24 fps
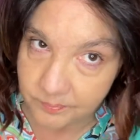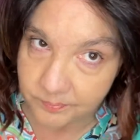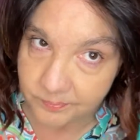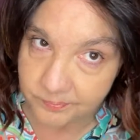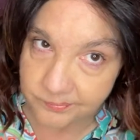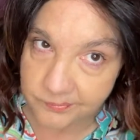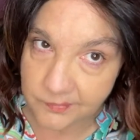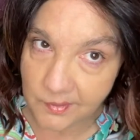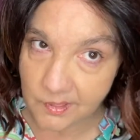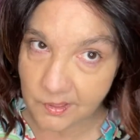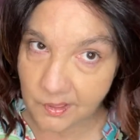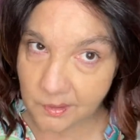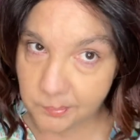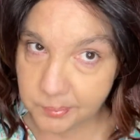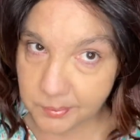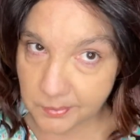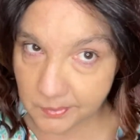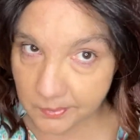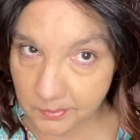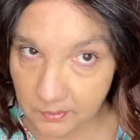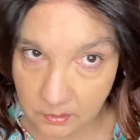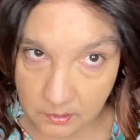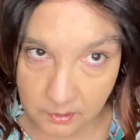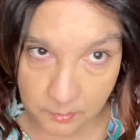that I put a
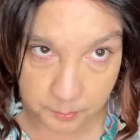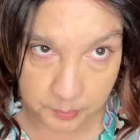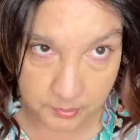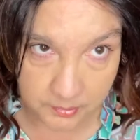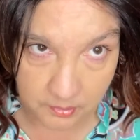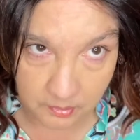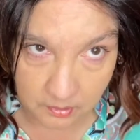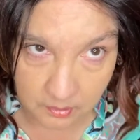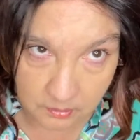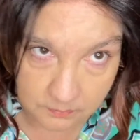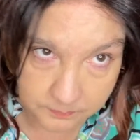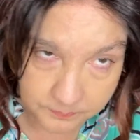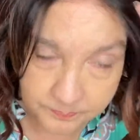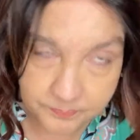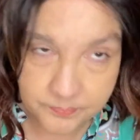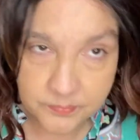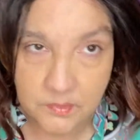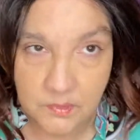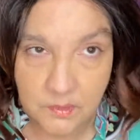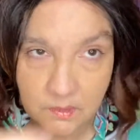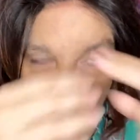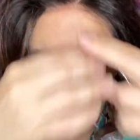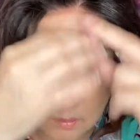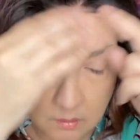clip here.
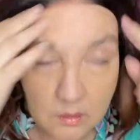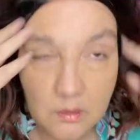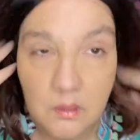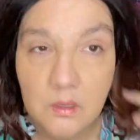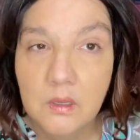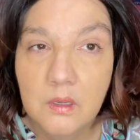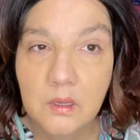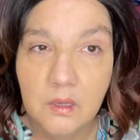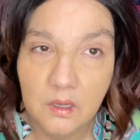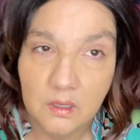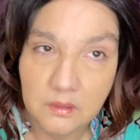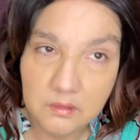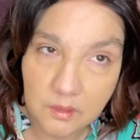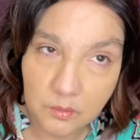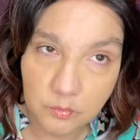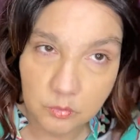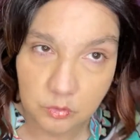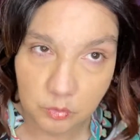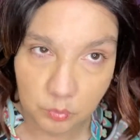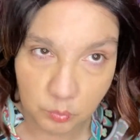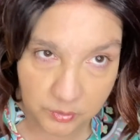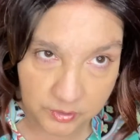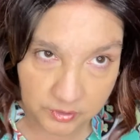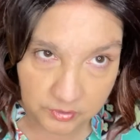There was a
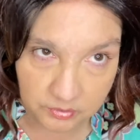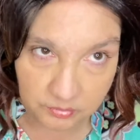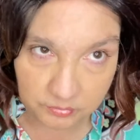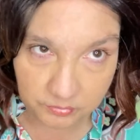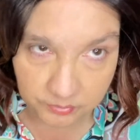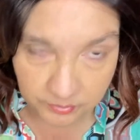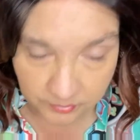reason for